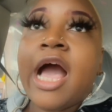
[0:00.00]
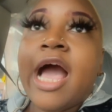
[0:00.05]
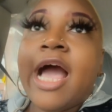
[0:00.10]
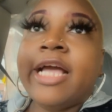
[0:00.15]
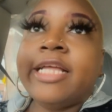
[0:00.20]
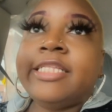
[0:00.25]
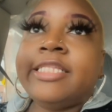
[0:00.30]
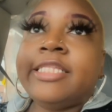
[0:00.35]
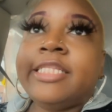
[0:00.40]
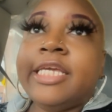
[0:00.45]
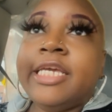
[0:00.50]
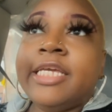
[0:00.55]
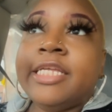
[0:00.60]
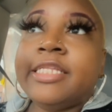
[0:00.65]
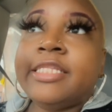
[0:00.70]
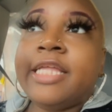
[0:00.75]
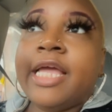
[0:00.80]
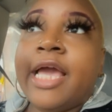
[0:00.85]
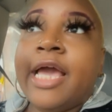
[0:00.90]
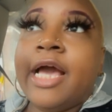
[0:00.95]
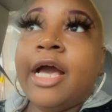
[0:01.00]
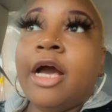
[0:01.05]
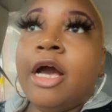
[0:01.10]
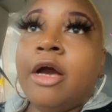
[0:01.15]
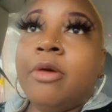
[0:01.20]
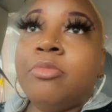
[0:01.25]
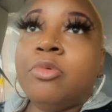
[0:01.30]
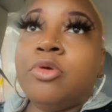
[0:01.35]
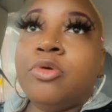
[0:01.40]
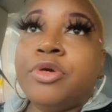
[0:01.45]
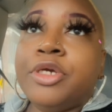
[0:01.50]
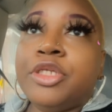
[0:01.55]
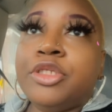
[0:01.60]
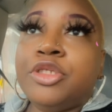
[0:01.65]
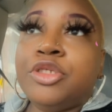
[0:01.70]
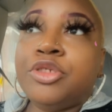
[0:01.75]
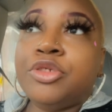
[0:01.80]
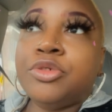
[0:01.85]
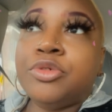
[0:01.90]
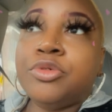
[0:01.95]
I think that I'm going
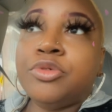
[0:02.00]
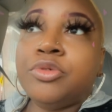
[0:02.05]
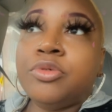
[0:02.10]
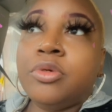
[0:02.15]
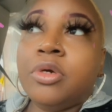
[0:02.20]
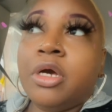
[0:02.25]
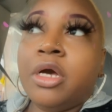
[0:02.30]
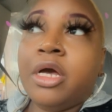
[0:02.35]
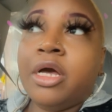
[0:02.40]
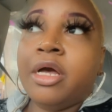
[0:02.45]
to